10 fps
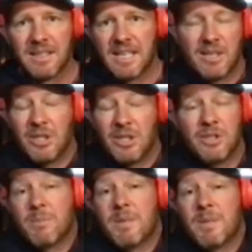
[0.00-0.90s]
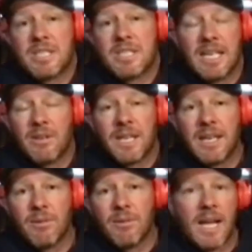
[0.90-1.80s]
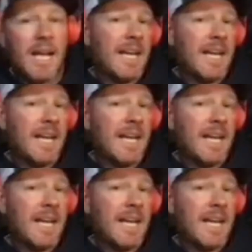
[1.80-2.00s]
it used to be just sitting on the hill.